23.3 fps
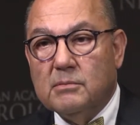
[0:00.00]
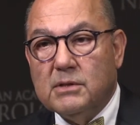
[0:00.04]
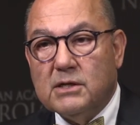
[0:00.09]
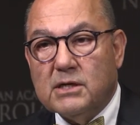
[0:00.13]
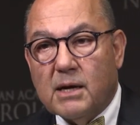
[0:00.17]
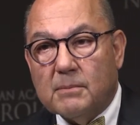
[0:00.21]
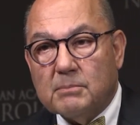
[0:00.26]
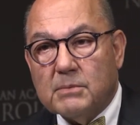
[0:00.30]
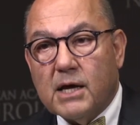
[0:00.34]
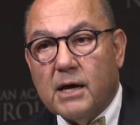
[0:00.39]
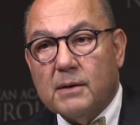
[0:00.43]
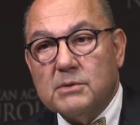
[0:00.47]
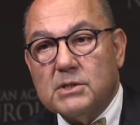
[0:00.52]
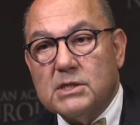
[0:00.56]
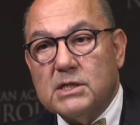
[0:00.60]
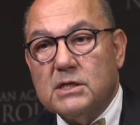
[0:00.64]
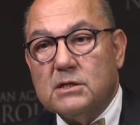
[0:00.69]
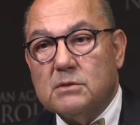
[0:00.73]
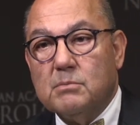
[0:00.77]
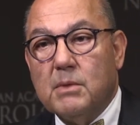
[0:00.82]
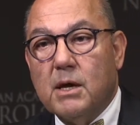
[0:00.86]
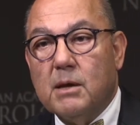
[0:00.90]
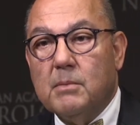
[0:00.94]
Sometimes
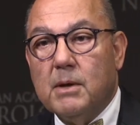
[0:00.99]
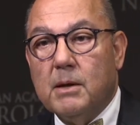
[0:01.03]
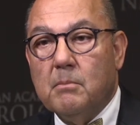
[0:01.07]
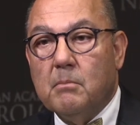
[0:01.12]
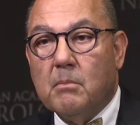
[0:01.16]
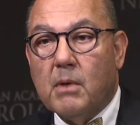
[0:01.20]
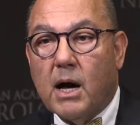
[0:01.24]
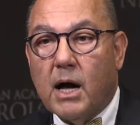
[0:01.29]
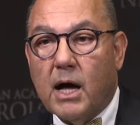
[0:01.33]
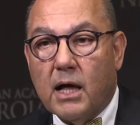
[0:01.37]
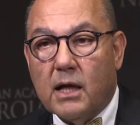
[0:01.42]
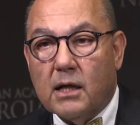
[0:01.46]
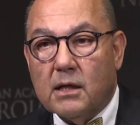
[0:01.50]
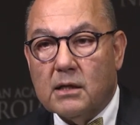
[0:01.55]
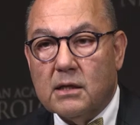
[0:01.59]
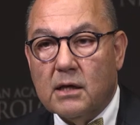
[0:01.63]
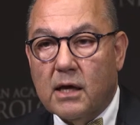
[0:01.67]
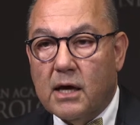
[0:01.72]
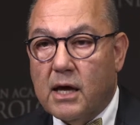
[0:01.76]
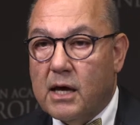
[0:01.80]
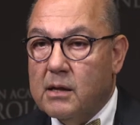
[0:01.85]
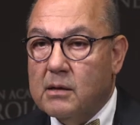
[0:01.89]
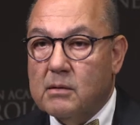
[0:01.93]
these may be
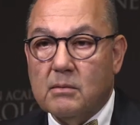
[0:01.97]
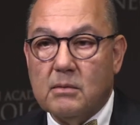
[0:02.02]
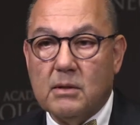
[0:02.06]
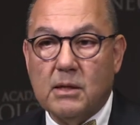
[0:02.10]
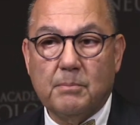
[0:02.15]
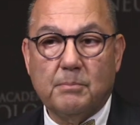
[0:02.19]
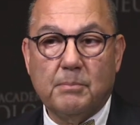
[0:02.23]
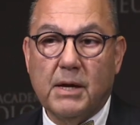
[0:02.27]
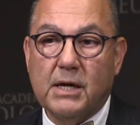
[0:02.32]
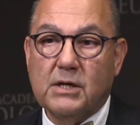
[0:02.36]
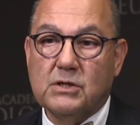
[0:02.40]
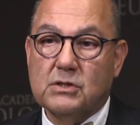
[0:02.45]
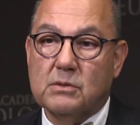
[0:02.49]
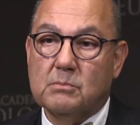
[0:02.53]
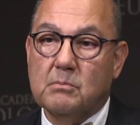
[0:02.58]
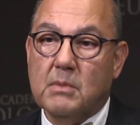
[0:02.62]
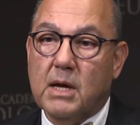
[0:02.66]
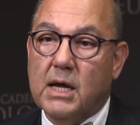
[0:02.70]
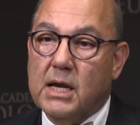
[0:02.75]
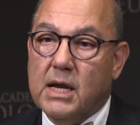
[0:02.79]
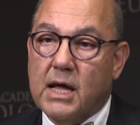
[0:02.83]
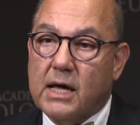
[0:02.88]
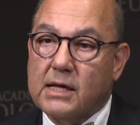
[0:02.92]
mild, and the patient
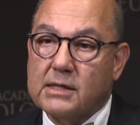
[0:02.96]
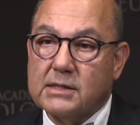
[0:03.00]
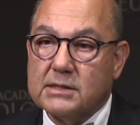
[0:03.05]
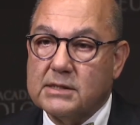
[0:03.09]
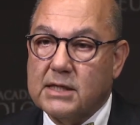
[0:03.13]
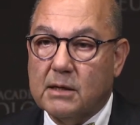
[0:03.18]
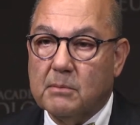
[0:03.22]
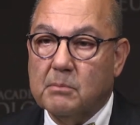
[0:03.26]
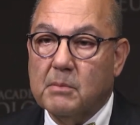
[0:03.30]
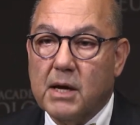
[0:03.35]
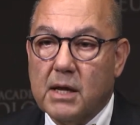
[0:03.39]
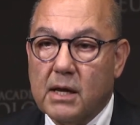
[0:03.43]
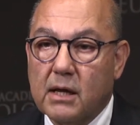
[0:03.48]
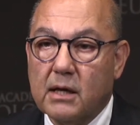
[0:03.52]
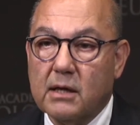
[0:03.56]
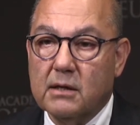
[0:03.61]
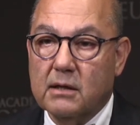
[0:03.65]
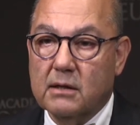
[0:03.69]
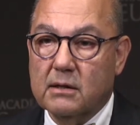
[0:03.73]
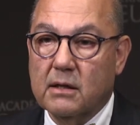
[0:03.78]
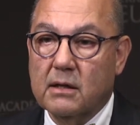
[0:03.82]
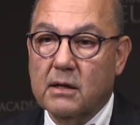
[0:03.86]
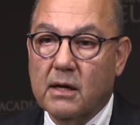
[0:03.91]
may not seek
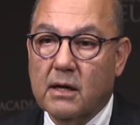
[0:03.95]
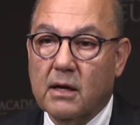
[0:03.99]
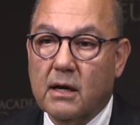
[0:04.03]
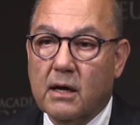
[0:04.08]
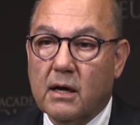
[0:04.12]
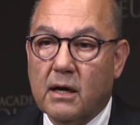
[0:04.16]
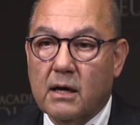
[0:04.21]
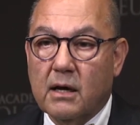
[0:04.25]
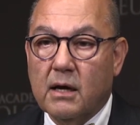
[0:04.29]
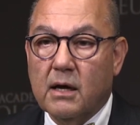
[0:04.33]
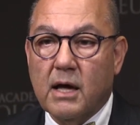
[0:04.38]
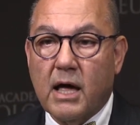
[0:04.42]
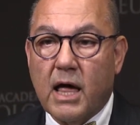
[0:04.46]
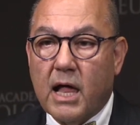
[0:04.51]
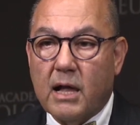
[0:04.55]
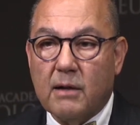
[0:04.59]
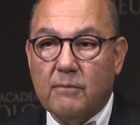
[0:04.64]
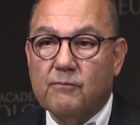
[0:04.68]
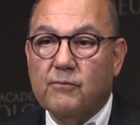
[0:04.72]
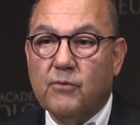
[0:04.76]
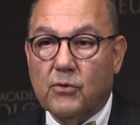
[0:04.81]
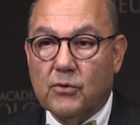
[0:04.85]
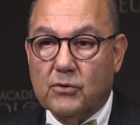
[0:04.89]
medical uh,
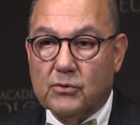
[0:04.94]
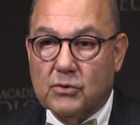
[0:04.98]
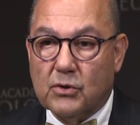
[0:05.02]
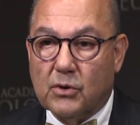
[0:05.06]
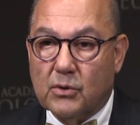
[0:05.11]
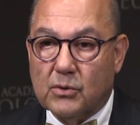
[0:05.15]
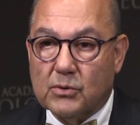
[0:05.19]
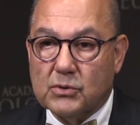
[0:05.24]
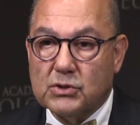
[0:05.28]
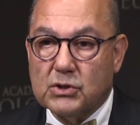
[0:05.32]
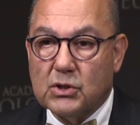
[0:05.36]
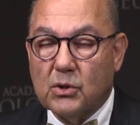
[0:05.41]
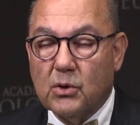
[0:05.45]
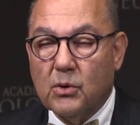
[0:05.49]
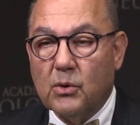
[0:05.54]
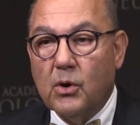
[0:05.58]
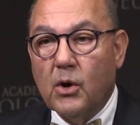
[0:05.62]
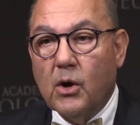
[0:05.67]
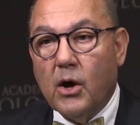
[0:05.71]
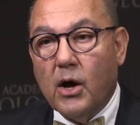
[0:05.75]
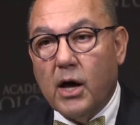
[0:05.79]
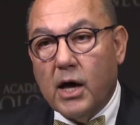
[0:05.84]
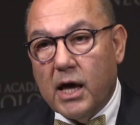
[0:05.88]
help for those. So
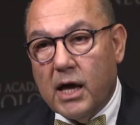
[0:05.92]
uh,